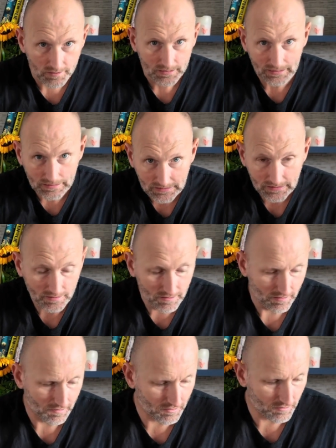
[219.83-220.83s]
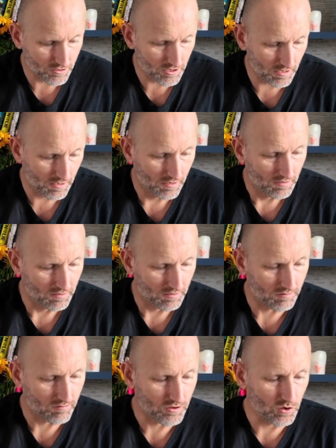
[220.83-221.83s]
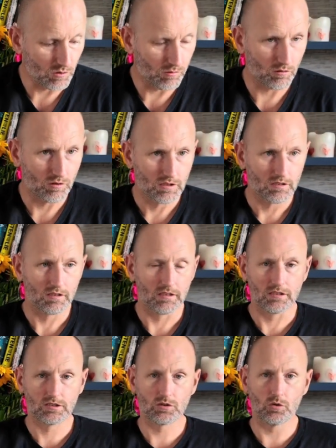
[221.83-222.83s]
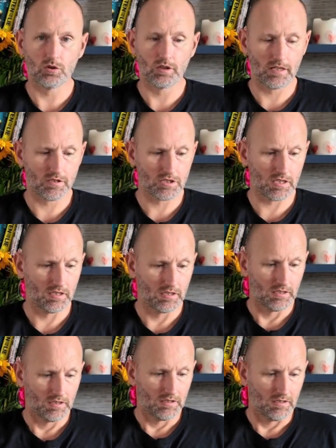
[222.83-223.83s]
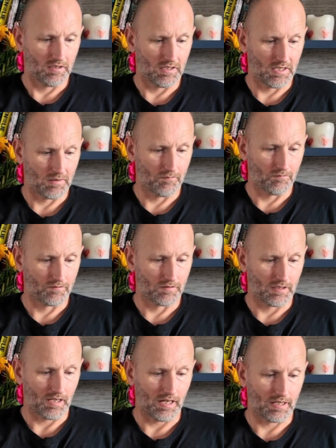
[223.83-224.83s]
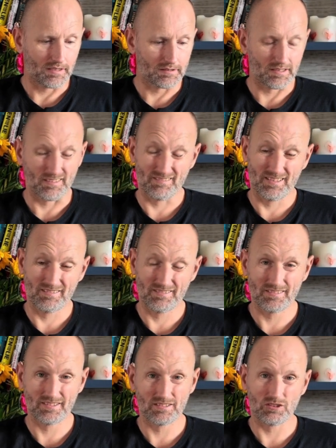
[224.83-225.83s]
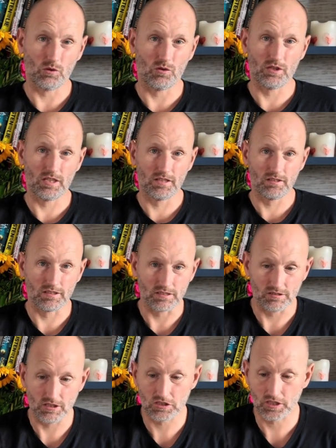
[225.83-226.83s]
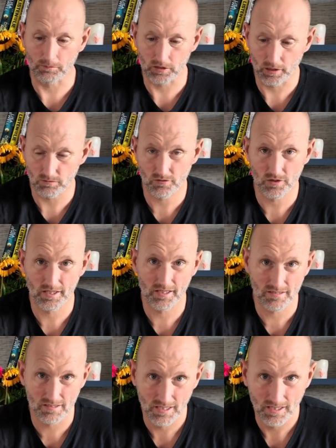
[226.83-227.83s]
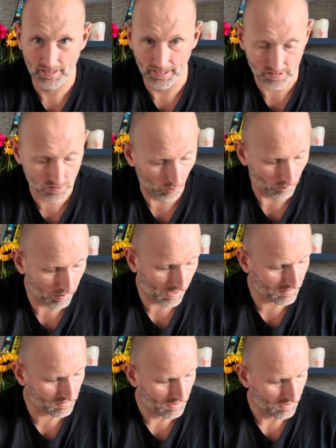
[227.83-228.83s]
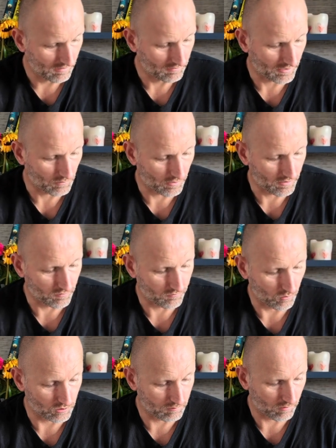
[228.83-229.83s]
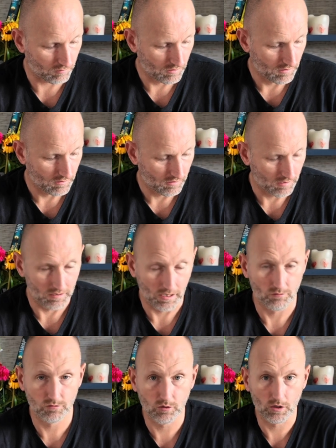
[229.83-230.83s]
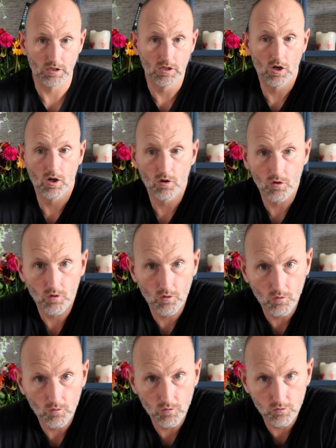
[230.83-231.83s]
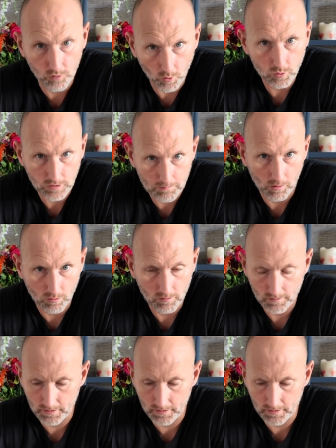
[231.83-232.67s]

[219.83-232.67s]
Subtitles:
clean energy, renewable solar energy, and it, you know, the script that comes with it is compact, lightweight and affordable, and foldable.